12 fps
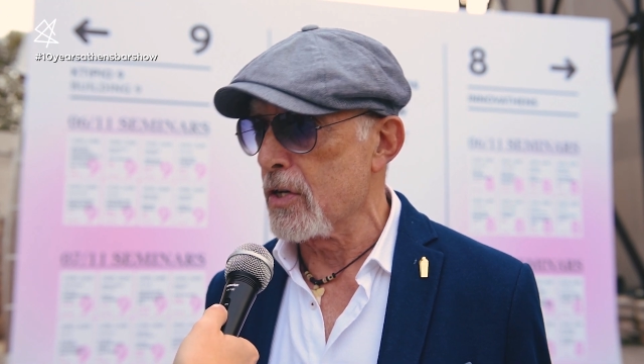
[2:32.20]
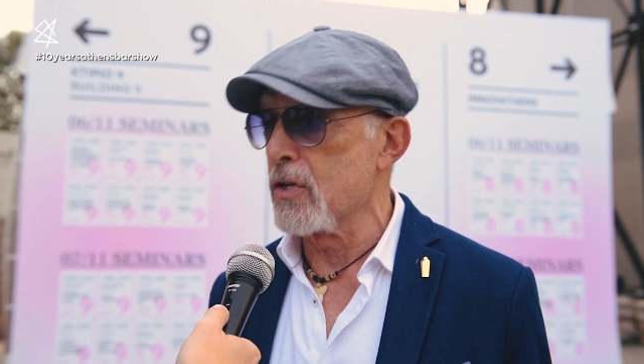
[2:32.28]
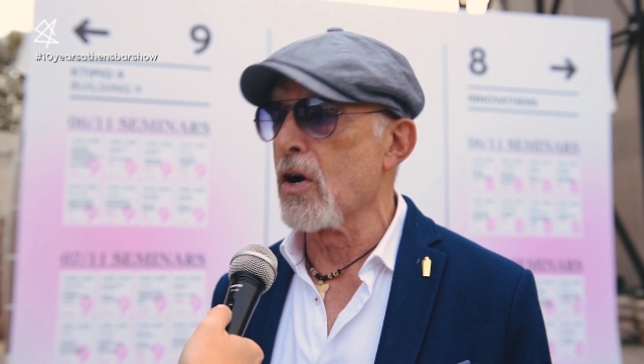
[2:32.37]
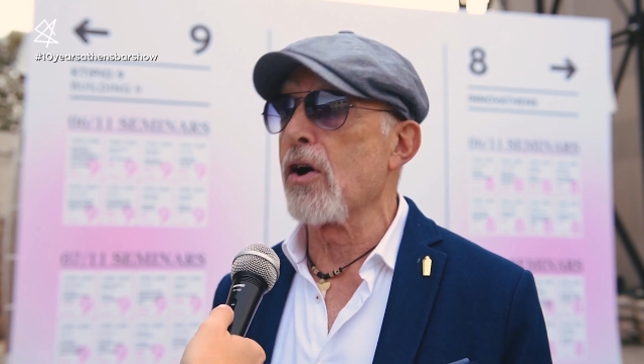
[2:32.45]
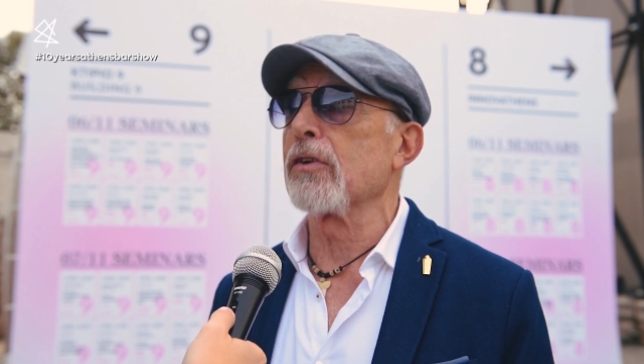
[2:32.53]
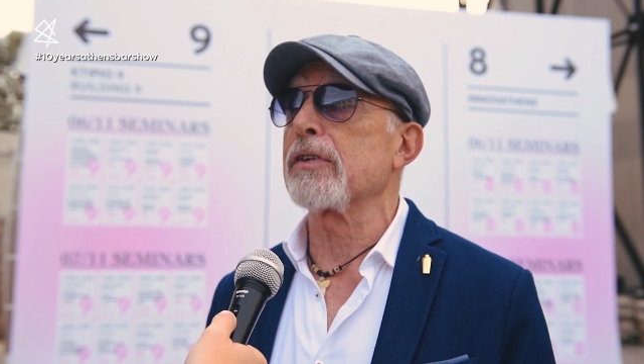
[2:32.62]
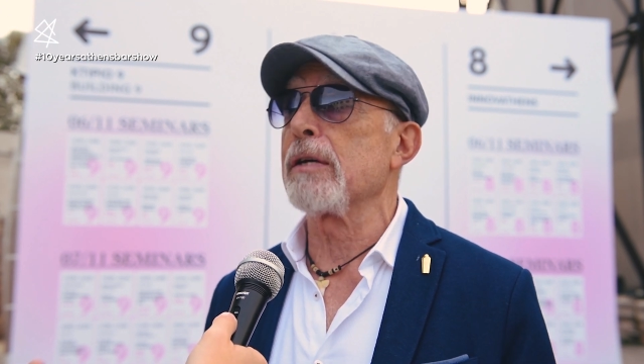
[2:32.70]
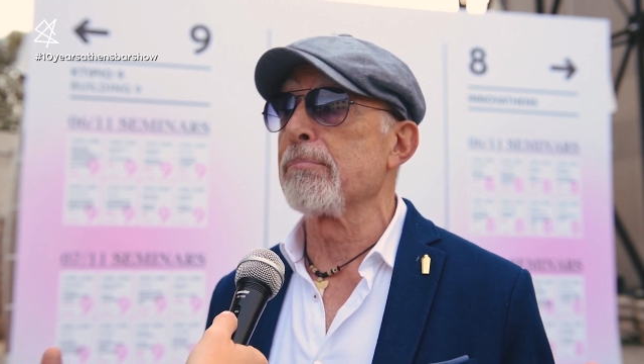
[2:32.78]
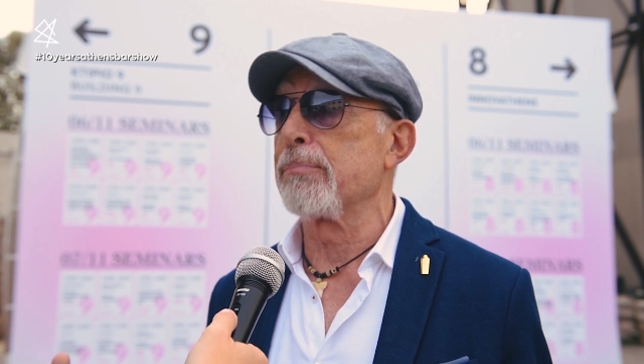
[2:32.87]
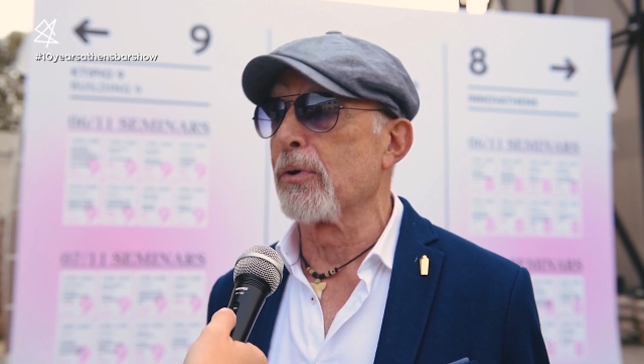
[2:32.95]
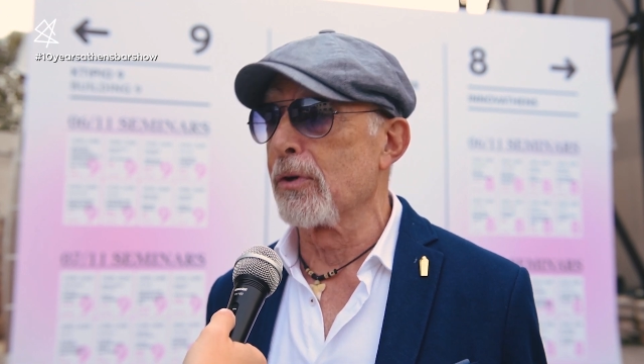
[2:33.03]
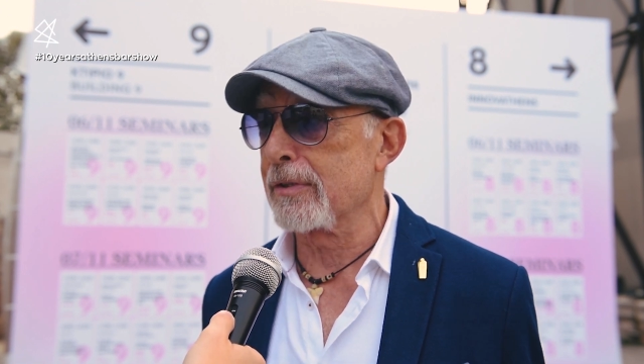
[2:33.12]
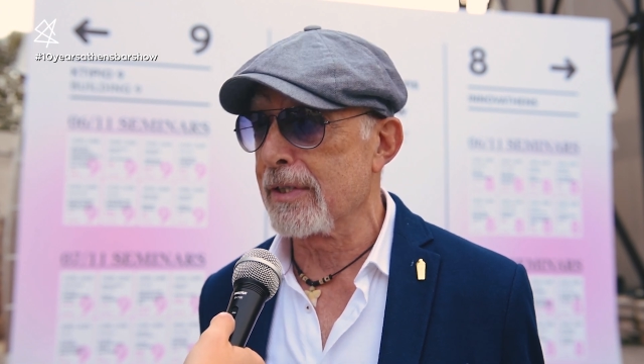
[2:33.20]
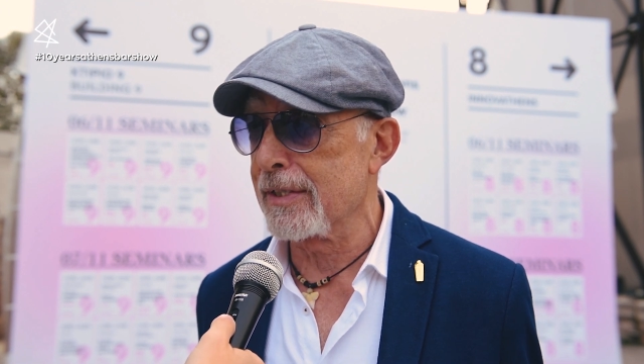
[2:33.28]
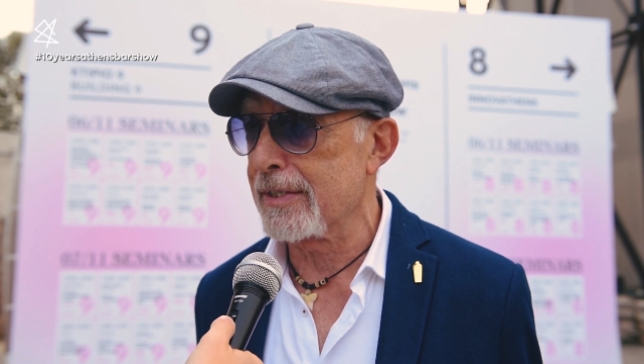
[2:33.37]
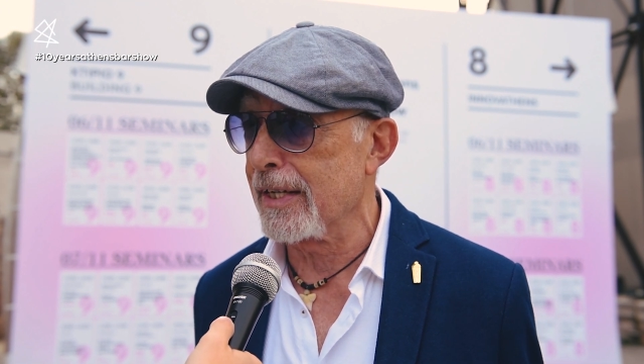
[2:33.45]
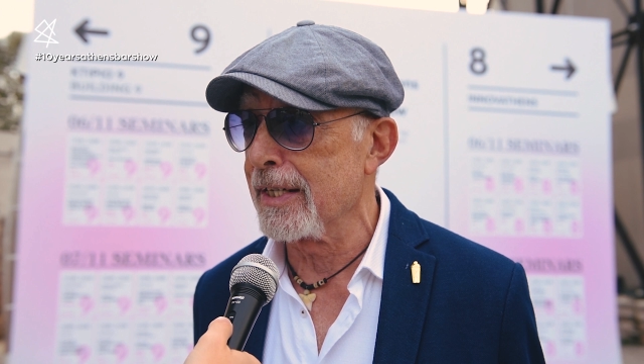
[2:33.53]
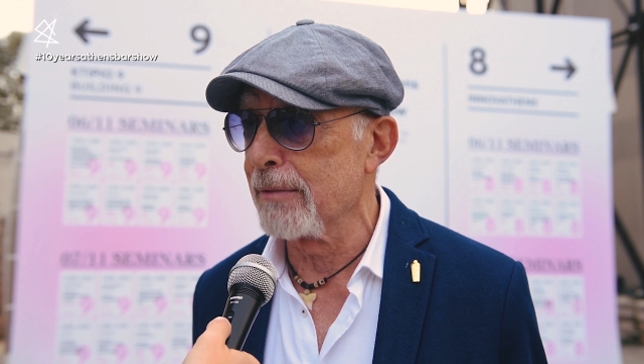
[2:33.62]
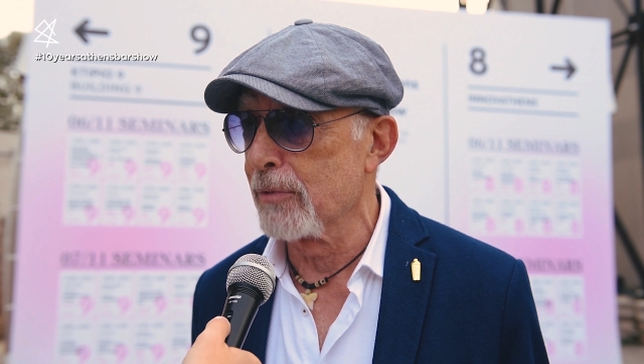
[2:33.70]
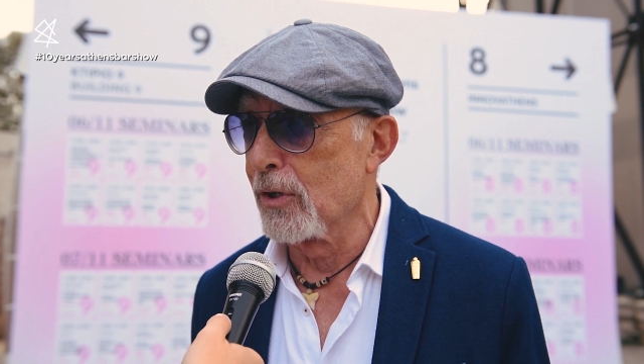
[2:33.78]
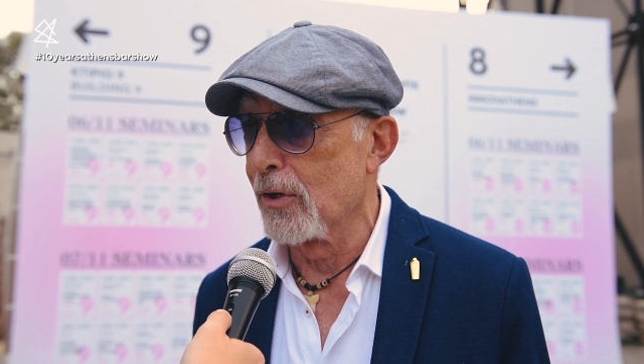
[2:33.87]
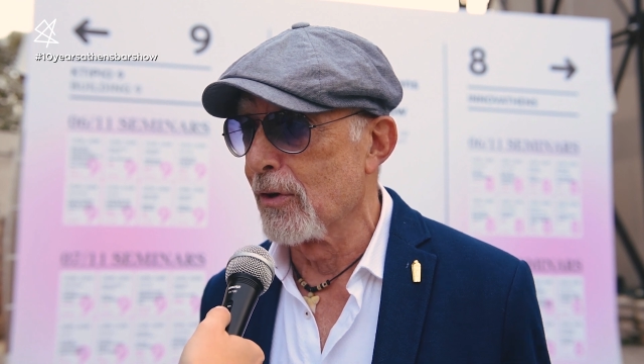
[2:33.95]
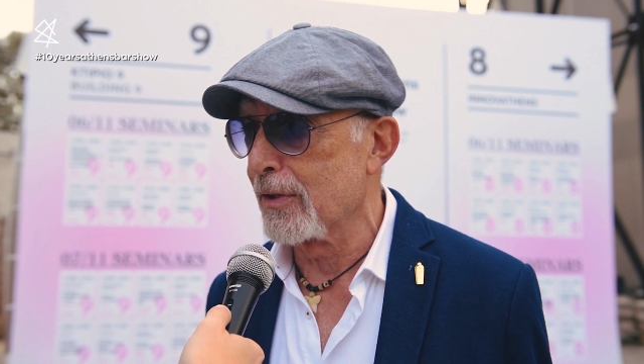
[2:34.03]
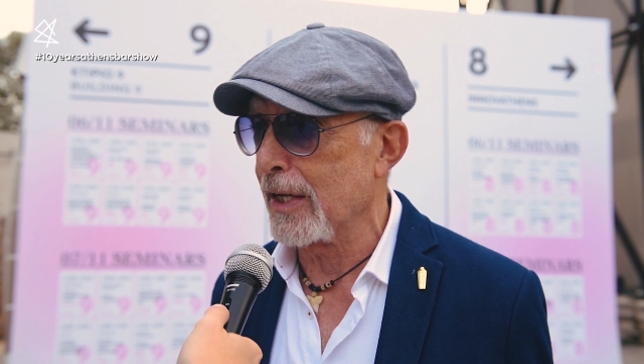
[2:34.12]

not importance anymore.